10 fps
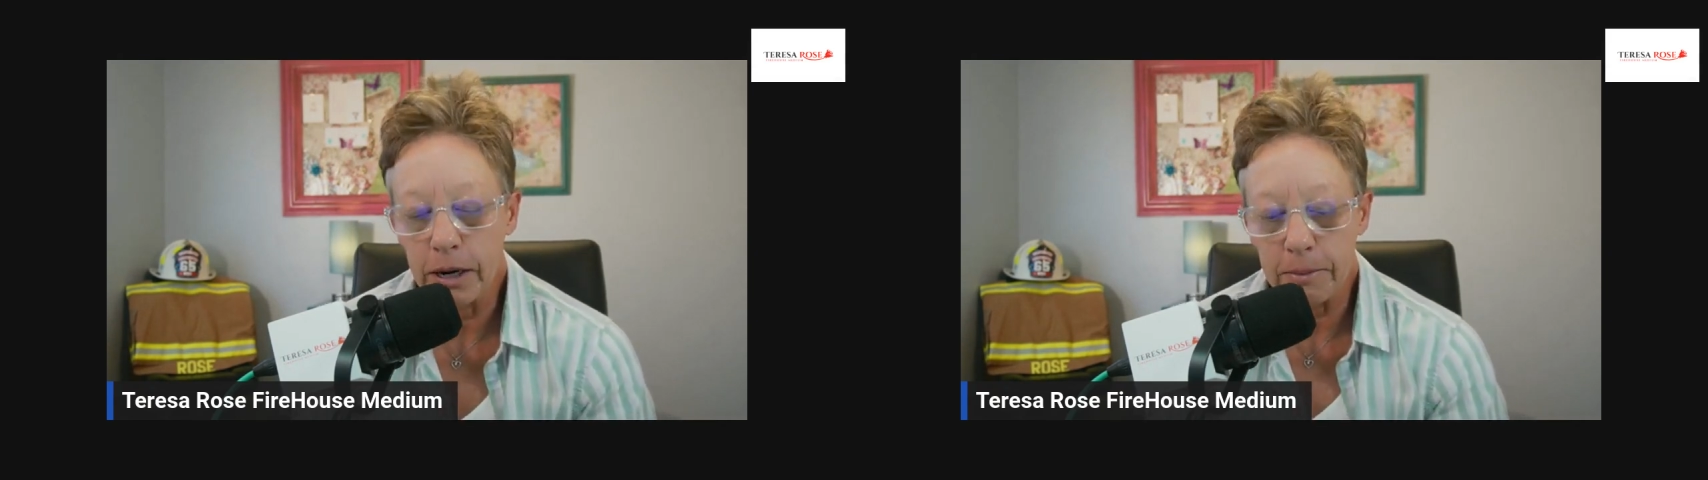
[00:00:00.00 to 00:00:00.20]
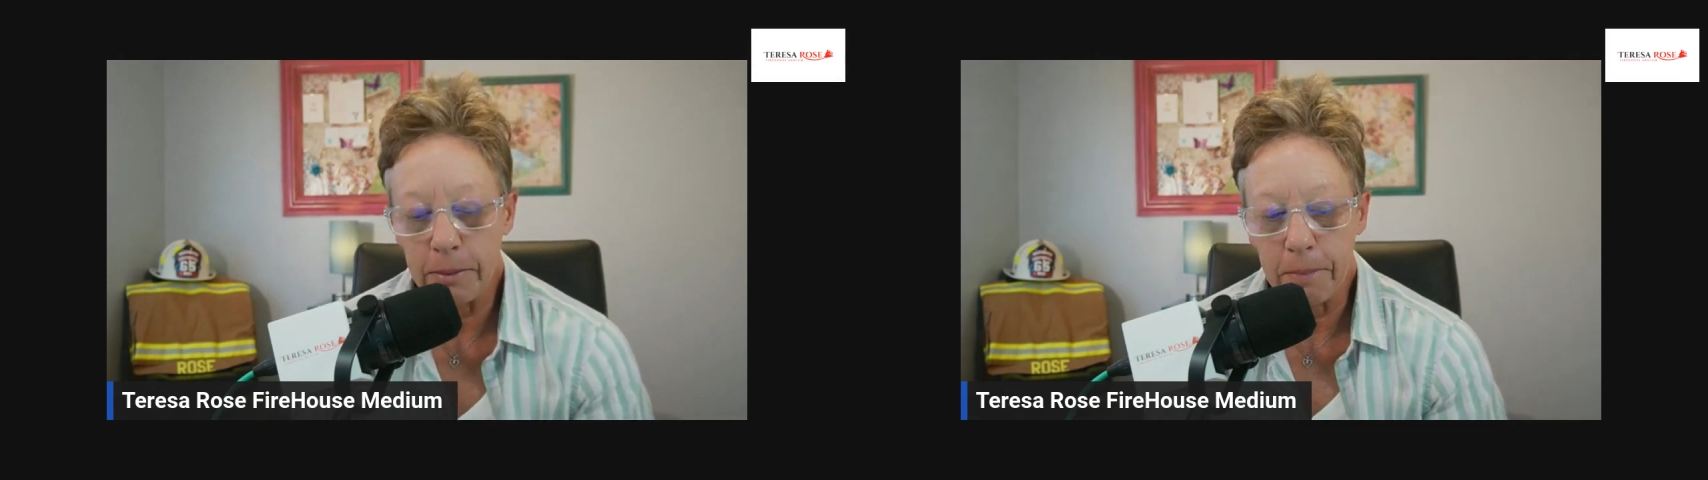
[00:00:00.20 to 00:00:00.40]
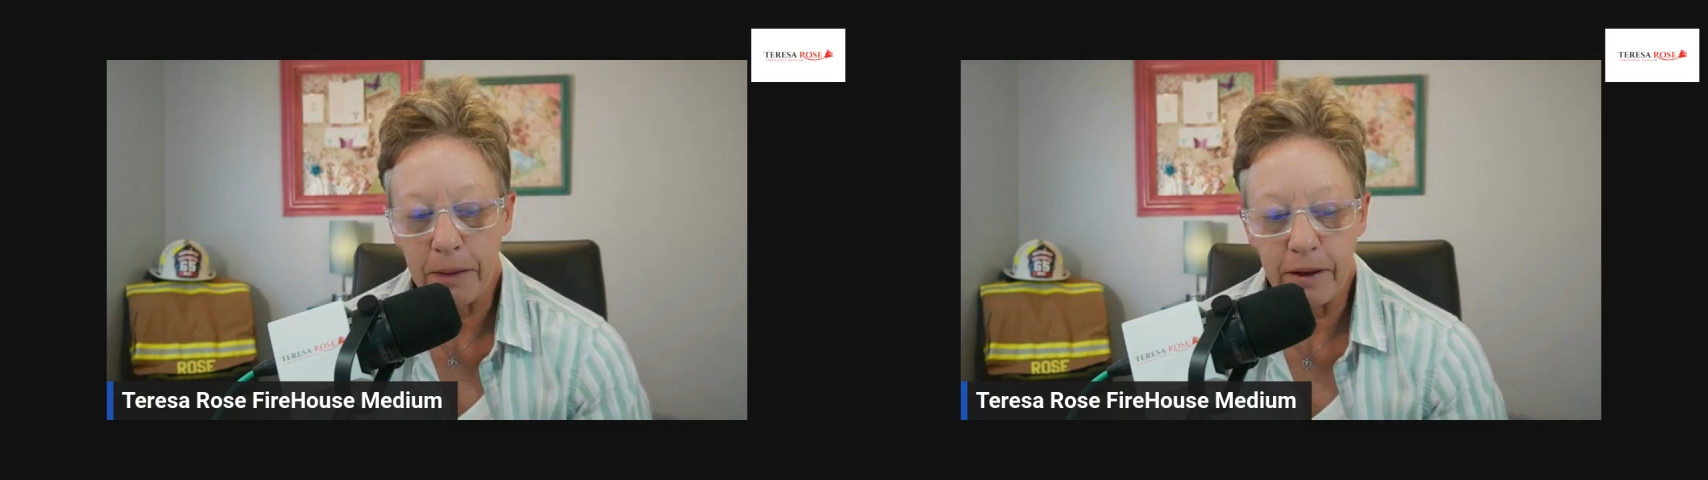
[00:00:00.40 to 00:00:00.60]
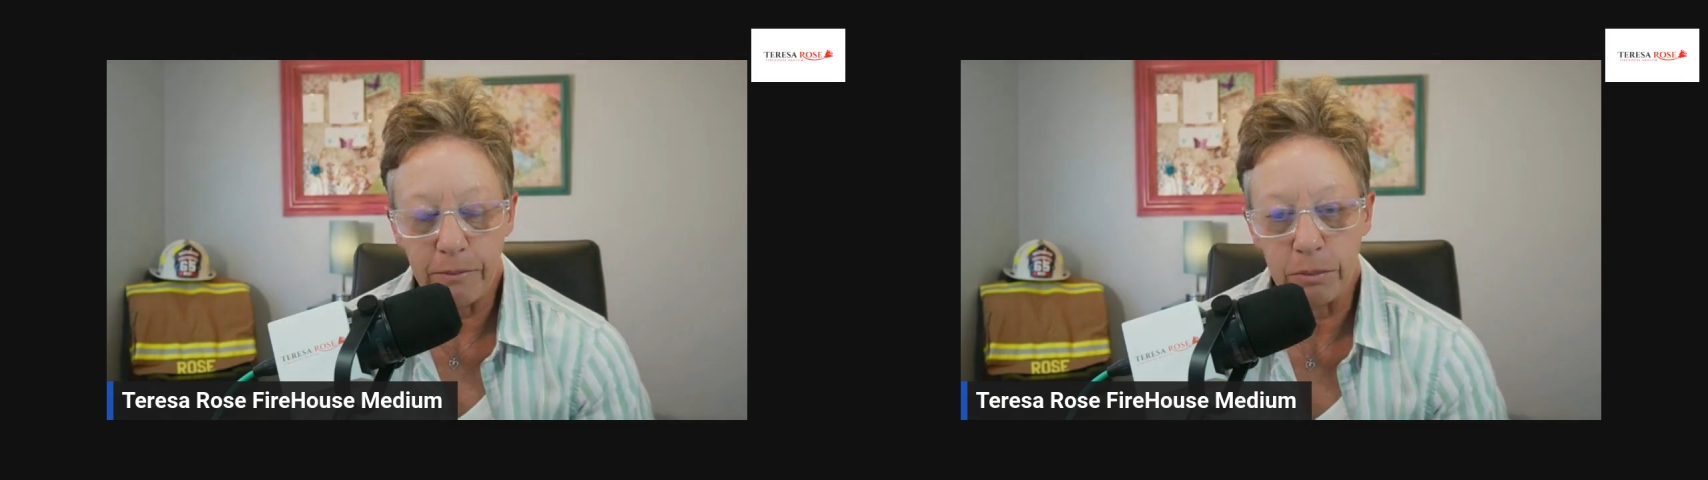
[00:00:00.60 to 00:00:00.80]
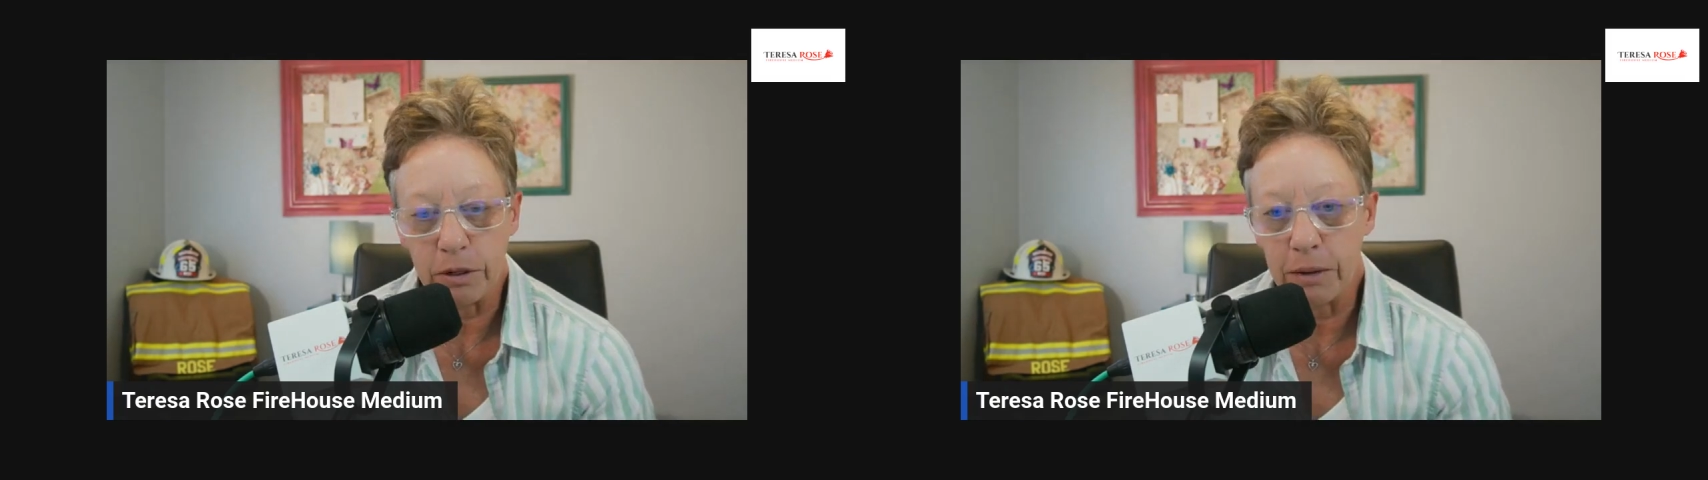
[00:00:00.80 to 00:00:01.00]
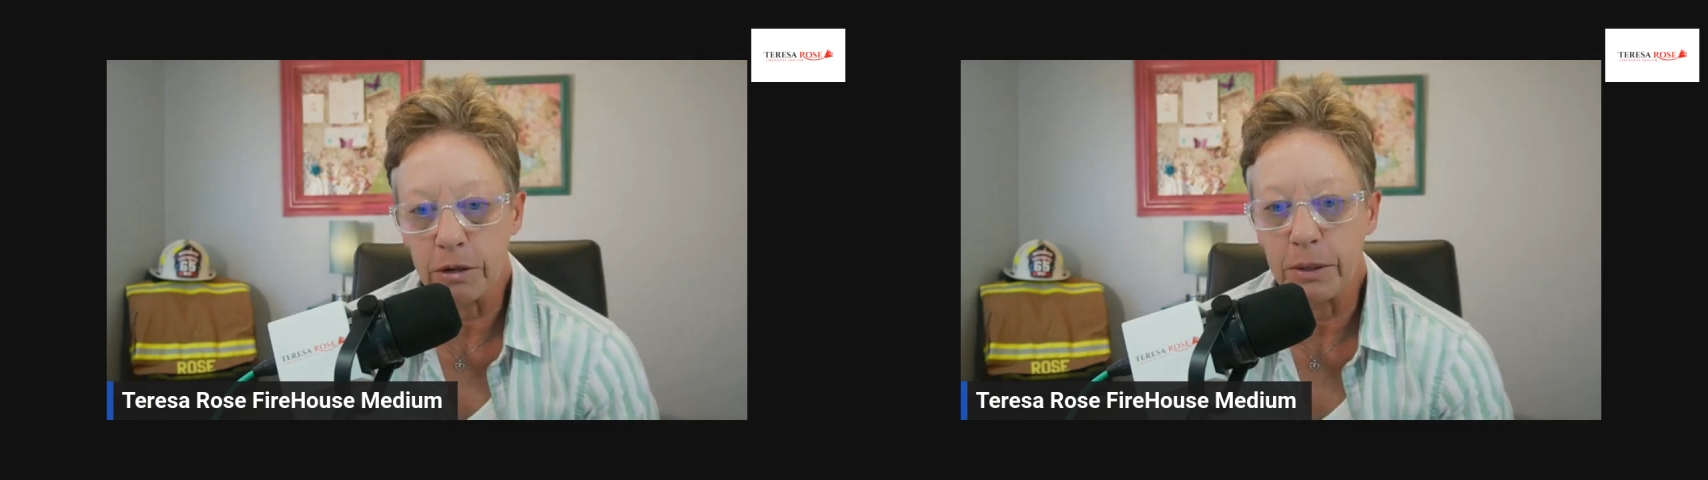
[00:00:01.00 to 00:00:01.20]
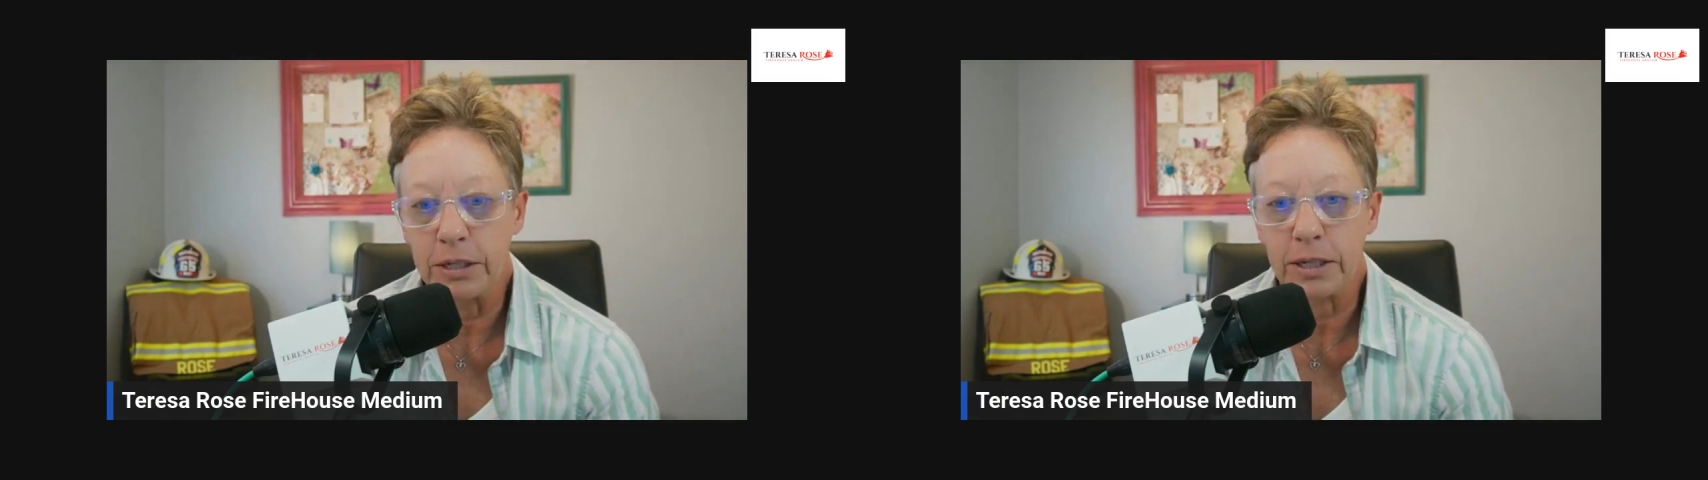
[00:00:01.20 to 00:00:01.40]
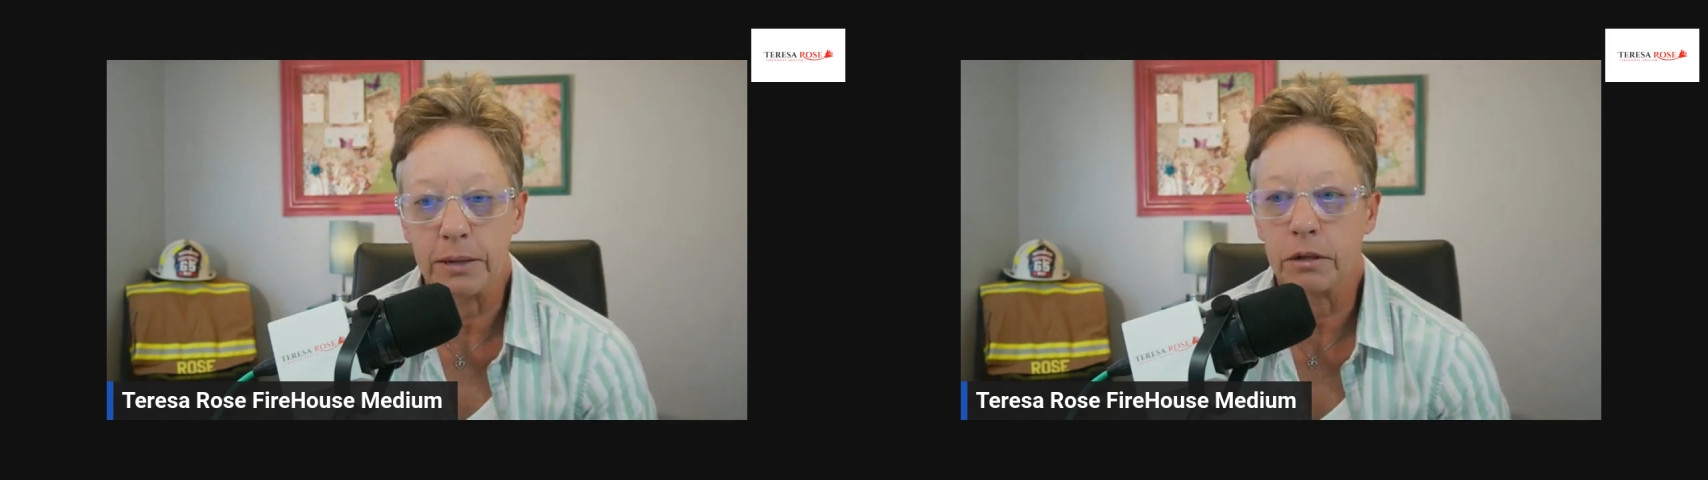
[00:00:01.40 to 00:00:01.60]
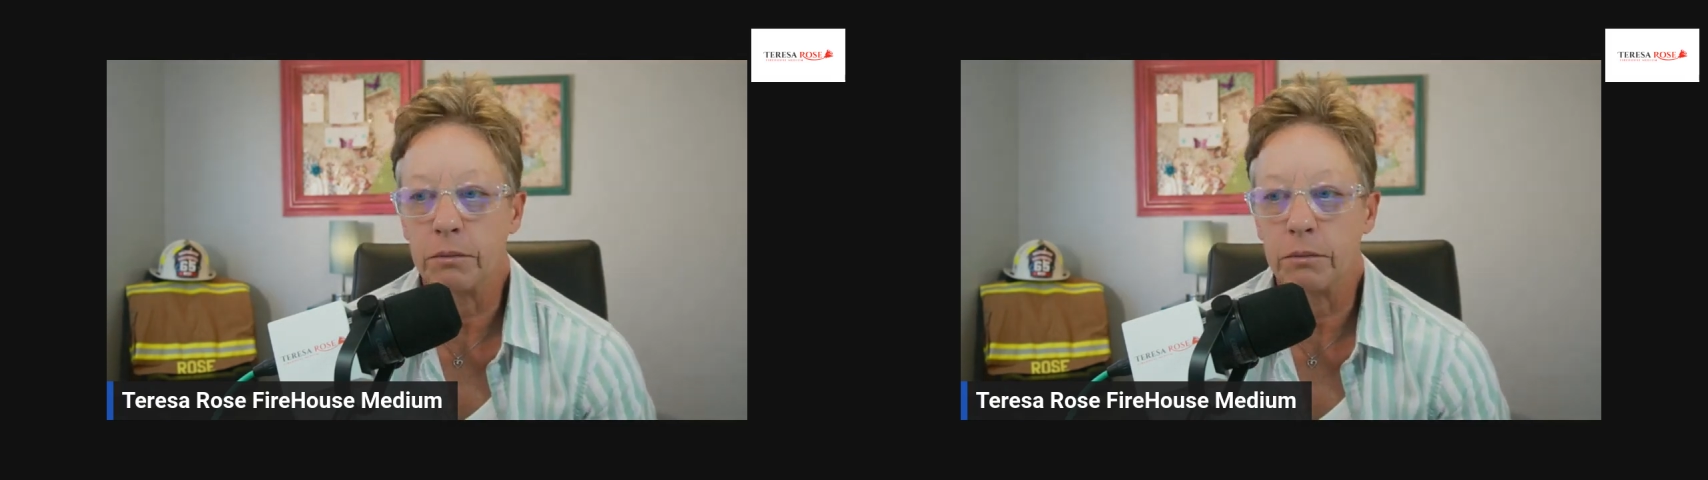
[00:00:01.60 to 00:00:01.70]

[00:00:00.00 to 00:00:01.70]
I've had people come to me and said,